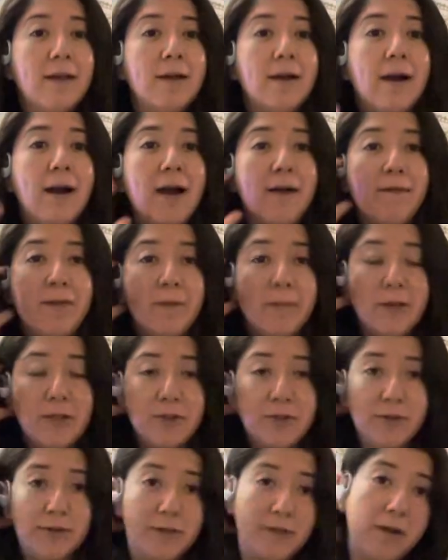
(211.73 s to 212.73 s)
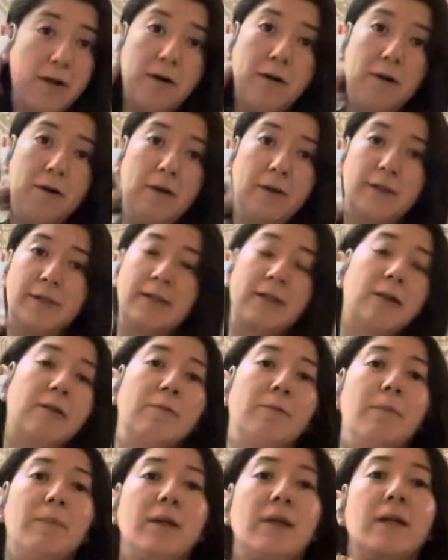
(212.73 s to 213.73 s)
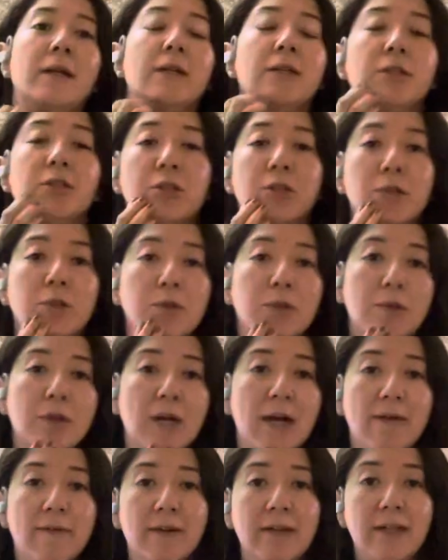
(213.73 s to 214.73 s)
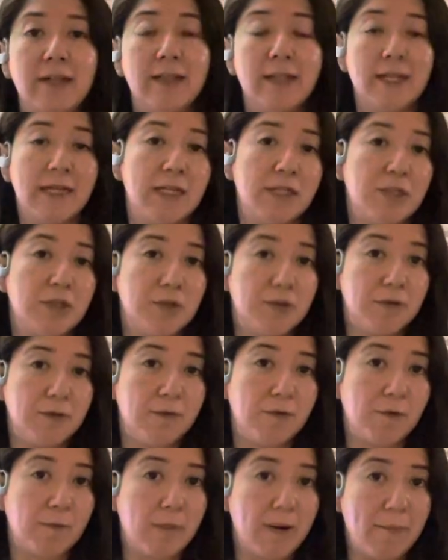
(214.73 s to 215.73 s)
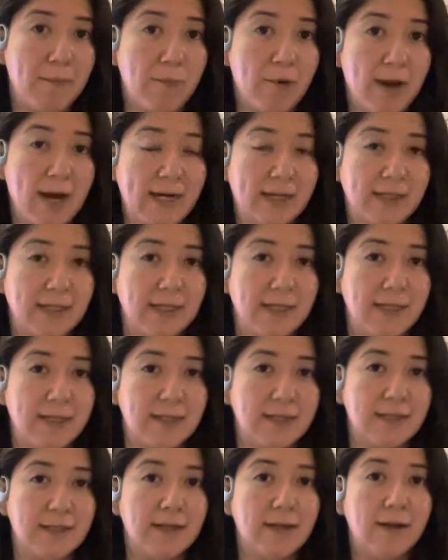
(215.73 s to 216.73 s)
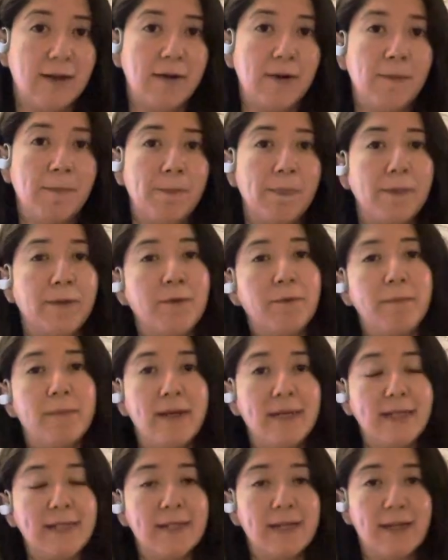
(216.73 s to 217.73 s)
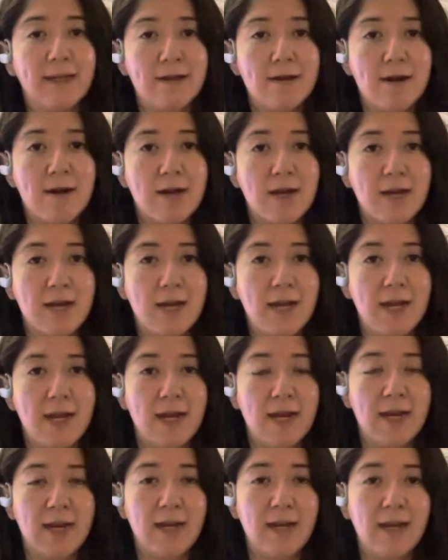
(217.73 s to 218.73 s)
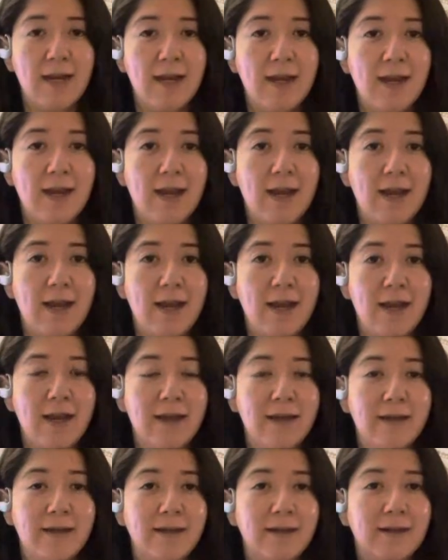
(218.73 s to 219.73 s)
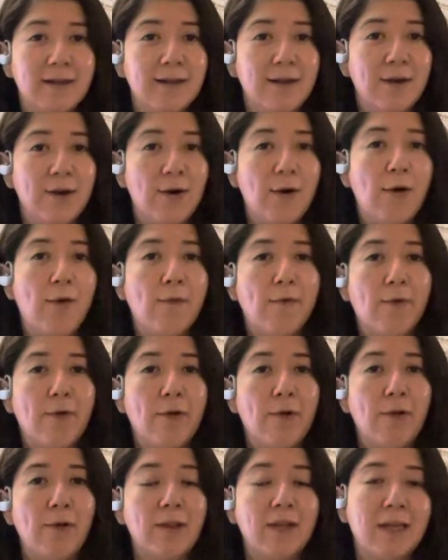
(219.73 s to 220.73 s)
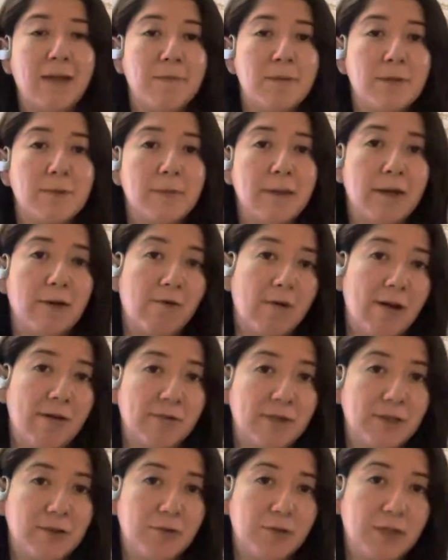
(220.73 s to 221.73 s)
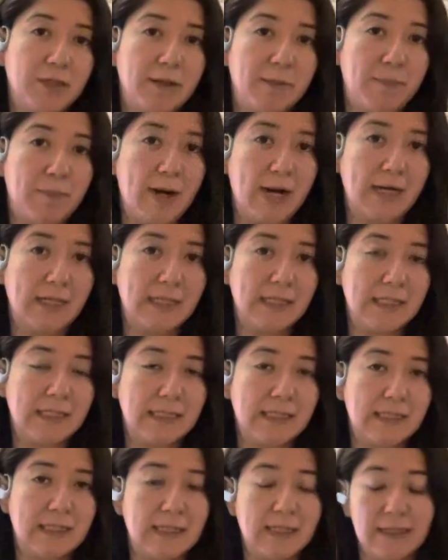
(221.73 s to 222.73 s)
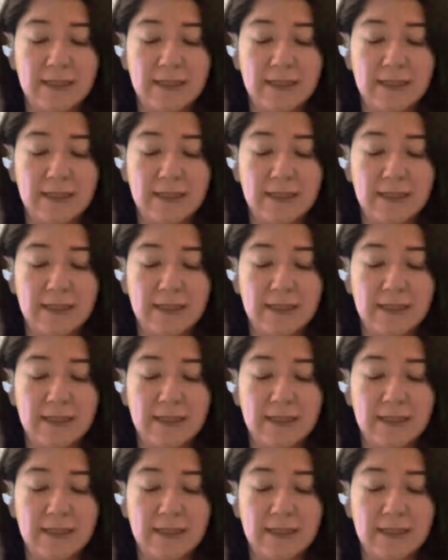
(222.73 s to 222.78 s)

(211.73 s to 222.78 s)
Affirmations cards help me to have an intention for my practice, to meditate on it, and overall keeps me grounded during the practice.